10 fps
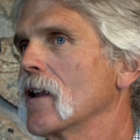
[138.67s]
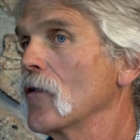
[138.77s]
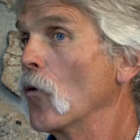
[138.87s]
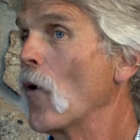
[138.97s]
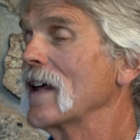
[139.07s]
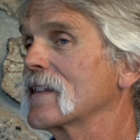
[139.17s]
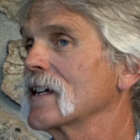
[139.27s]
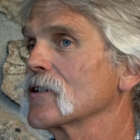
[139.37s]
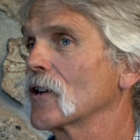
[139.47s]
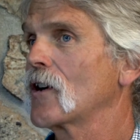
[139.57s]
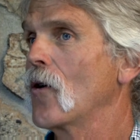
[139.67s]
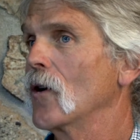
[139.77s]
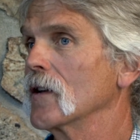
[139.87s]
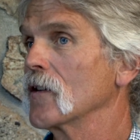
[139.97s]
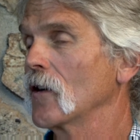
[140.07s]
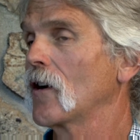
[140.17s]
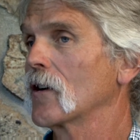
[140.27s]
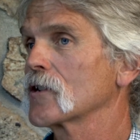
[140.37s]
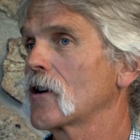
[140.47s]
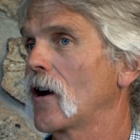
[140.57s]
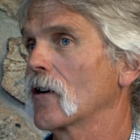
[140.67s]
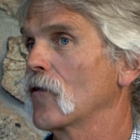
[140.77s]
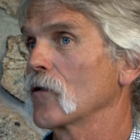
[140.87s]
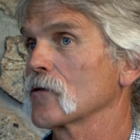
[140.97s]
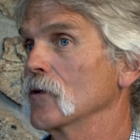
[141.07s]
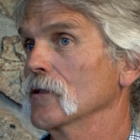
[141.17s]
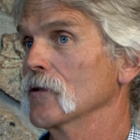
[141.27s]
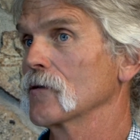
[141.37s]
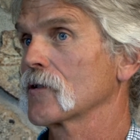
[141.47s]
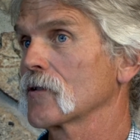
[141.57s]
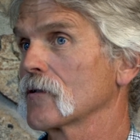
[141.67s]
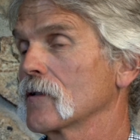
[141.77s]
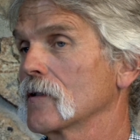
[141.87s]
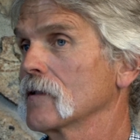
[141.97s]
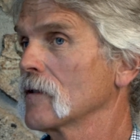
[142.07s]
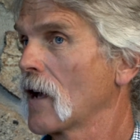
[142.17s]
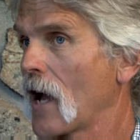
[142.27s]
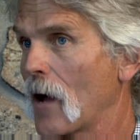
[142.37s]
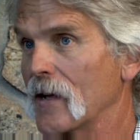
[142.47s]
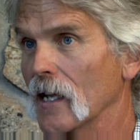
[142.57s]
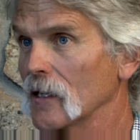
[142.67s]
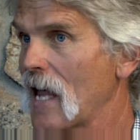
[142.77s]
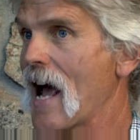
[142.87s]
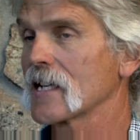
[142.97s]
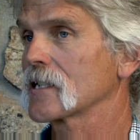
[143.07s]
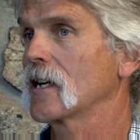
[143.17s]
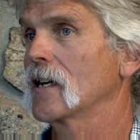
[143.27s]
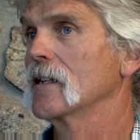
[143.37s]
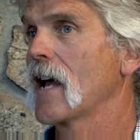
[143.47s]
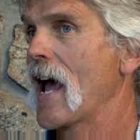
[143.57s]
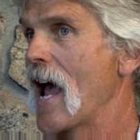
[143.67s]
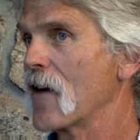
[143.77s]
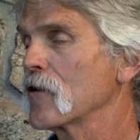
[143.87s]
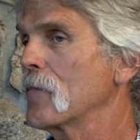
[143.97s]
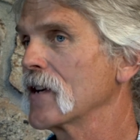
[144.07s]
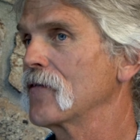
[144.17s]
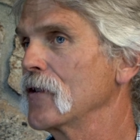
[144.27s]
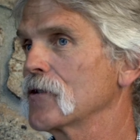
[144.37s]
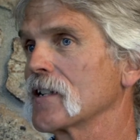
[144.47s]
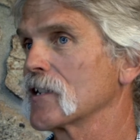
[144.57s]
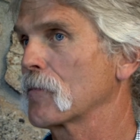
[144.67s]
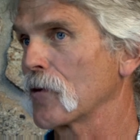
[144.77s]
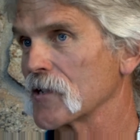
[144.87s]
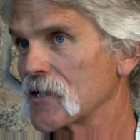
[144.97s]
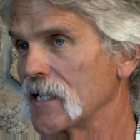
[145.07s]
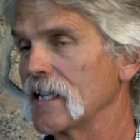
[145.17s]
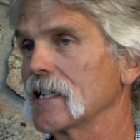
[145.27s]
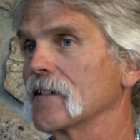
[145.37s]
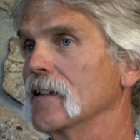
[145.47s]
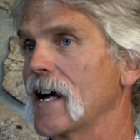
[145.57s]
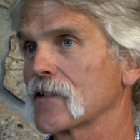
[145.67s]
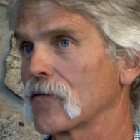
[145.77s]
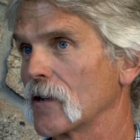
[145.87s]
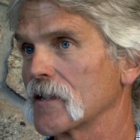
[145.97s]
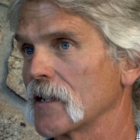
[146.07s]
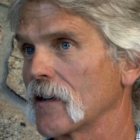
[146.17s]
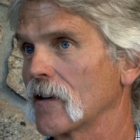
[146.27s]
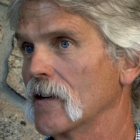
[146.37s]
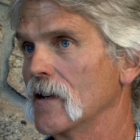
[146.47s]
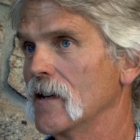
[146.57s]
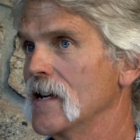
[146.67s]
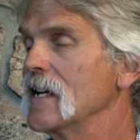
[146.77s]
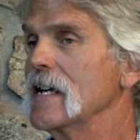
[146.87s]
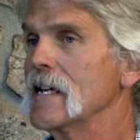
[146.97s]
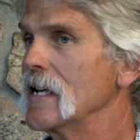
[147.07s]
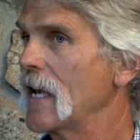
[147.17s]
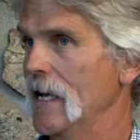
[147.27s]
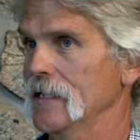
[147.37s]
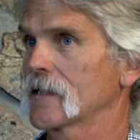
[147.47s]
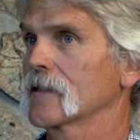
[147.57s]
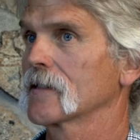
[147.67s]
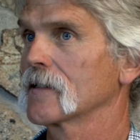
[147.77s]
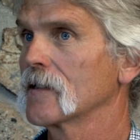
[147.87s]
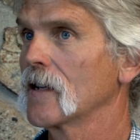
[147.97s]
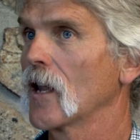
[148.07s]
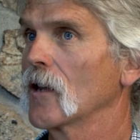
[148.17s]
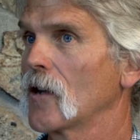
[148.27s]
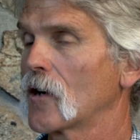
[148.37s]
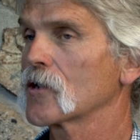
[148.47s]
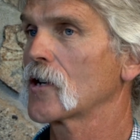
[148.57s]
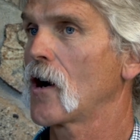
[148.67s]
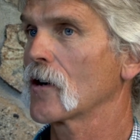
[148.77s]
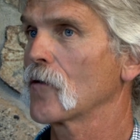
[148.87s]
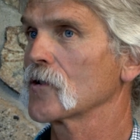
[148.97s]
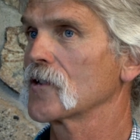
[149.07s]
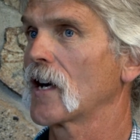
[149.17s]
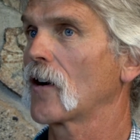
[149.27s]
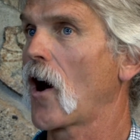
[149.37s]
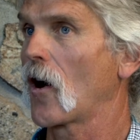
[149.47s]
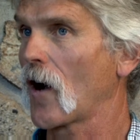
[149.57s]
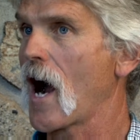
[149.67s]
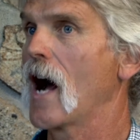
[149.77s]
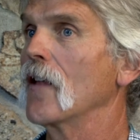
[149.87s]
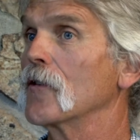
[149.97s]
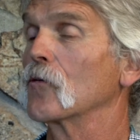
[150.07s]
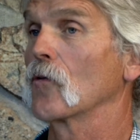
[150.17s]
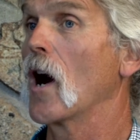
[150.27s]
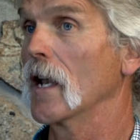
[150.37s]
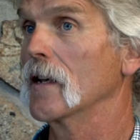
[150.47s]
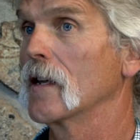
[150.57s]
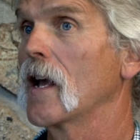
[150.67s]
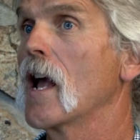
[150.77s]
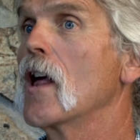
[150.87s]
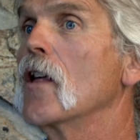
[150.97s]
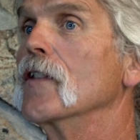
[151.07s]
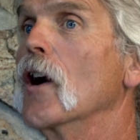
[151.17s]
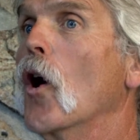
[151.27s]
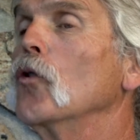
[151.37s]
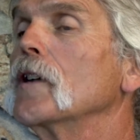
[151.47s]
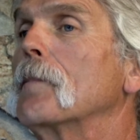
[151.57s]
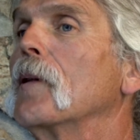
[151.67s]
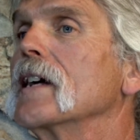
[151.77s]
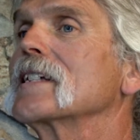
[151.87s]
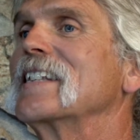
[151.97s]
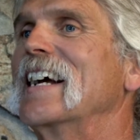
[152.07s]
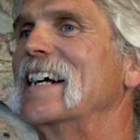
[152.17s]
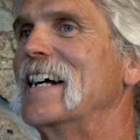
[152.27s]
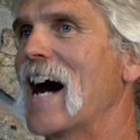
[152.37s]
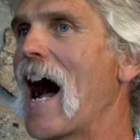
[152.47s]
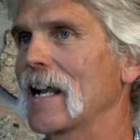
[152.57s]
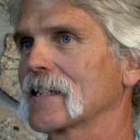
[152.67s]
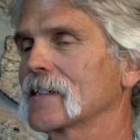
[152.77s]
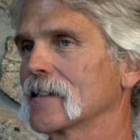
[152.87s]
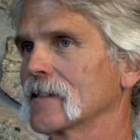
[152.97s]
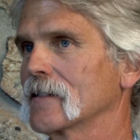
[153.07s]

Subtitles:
the way things are going, the large carnivores will lose. I mean, Alaska, everybody views it as pristine and the last frontier. It ain't. Large carnivores there are on the run. The only place they got